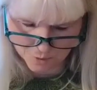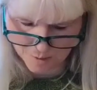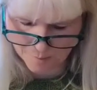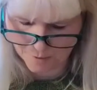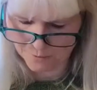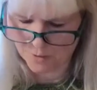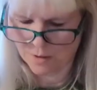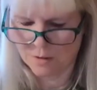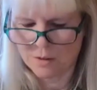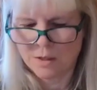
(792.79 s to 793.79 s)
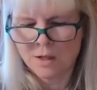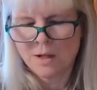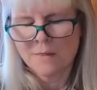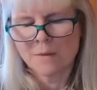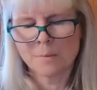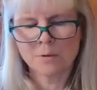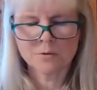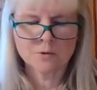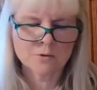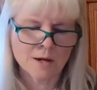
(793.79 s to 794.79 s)
extra eyeballs on. The
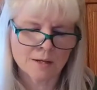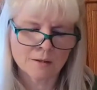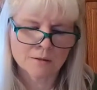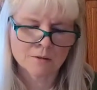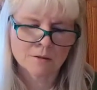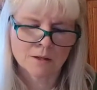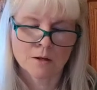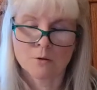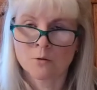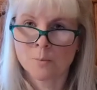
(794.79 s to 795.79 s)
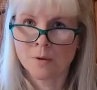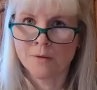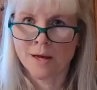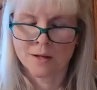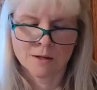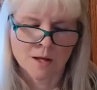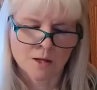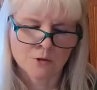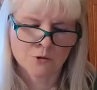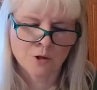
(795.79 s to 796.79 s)
book's entitled, and I'll spell that,
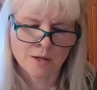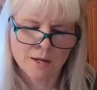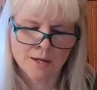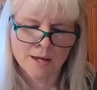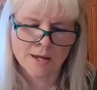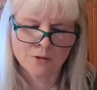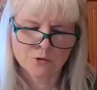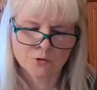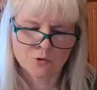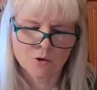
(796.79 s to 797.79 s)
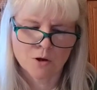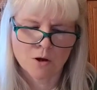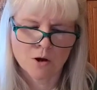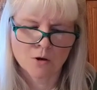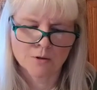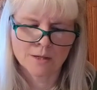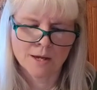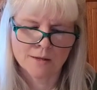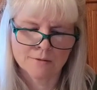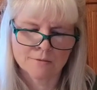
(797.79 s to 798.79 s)

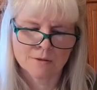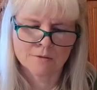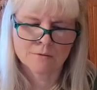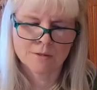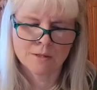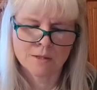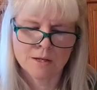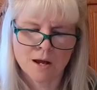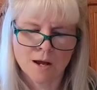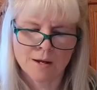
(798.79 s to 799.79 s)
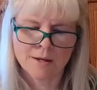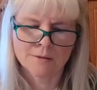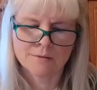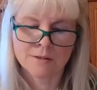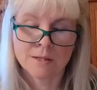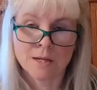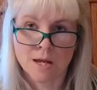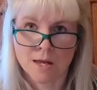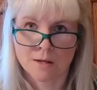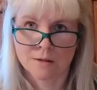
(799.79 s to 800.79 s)

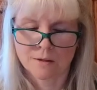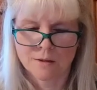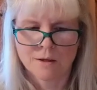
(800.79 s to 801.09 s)
J-A-H-R-E-S-Z-E-I-T-E-N.